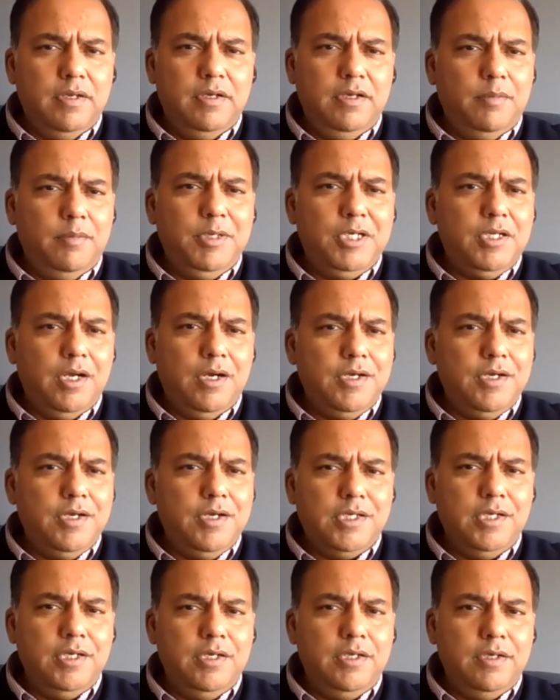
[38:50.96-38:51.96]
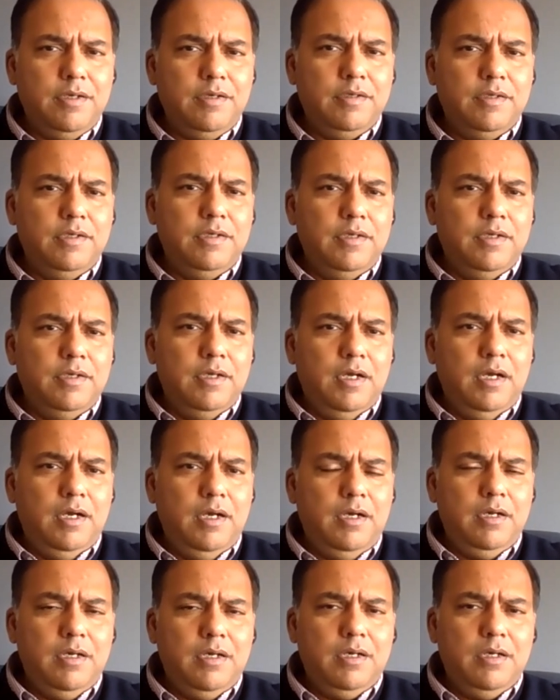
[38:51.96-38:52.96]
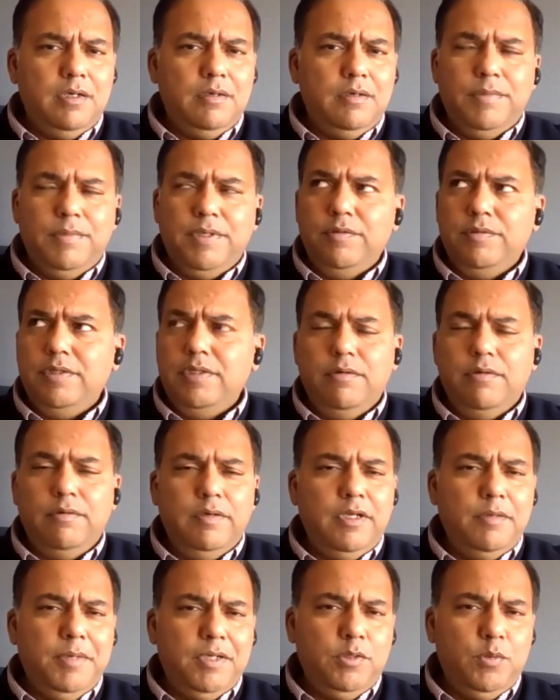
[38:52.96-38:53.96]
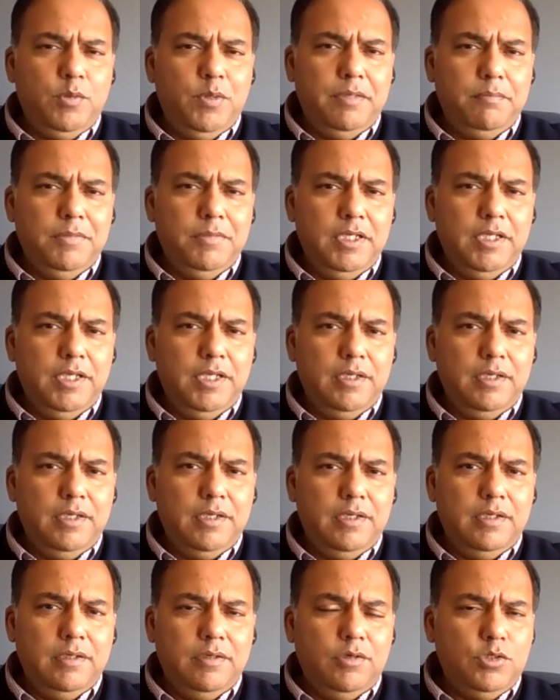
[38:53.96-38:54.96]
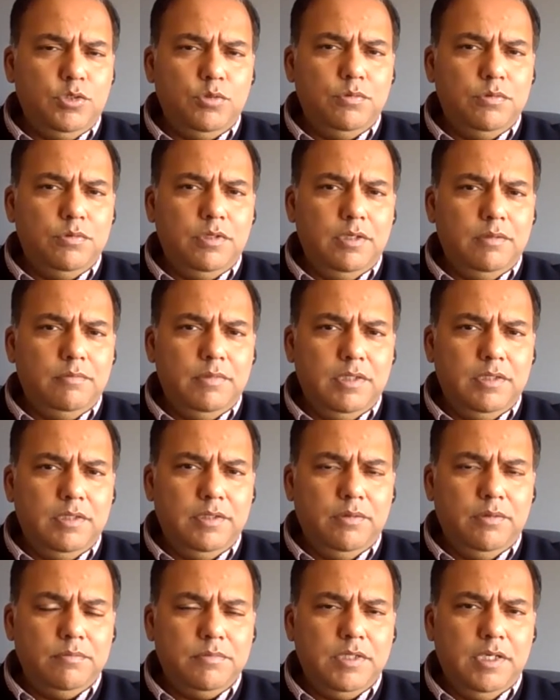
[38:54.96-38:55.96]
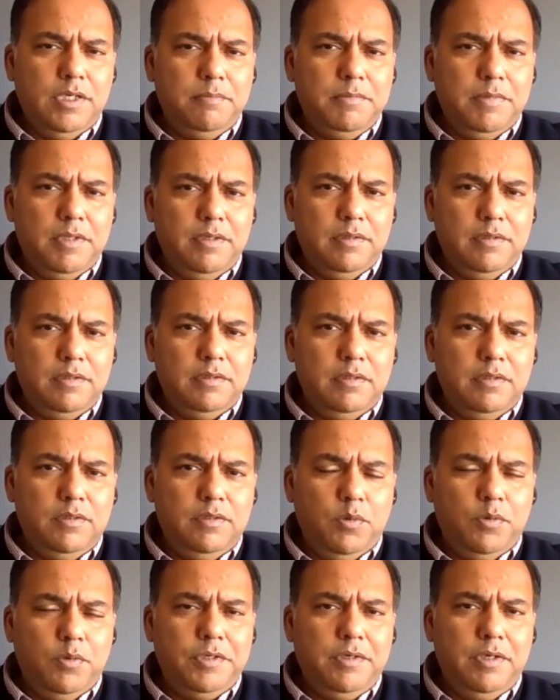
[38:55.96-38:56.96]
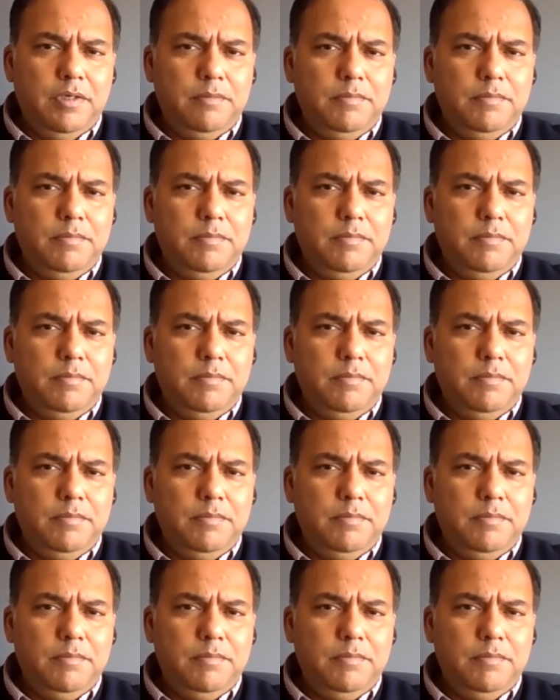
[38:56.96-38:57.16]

debit cards in India, uh, but I think only about 20 million uh, or two, you know, crore.